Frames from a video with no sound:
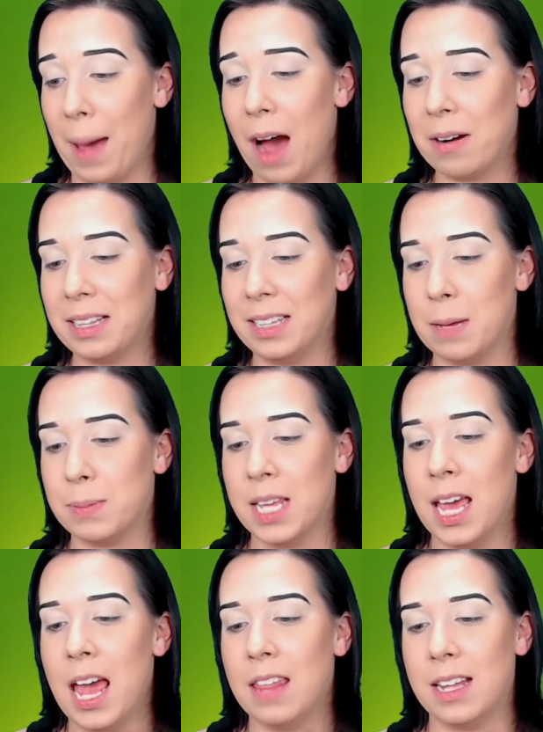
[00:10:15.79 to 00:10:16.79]
pouty lips
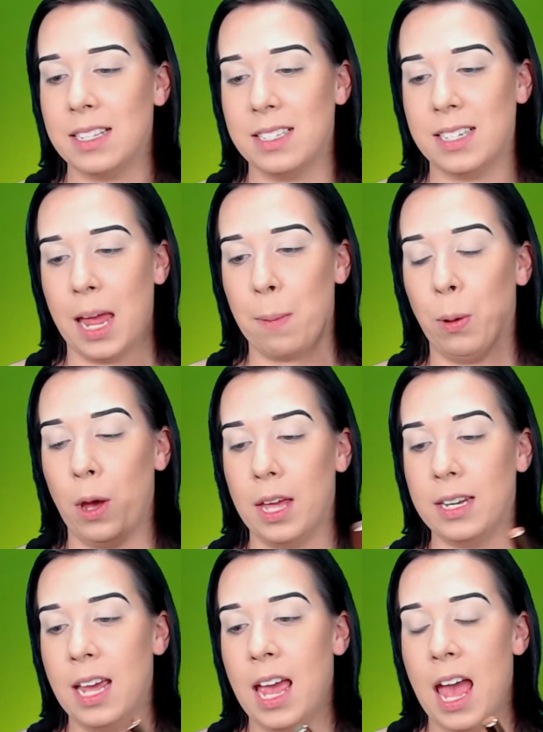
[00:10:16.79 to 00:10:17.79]
that stay put,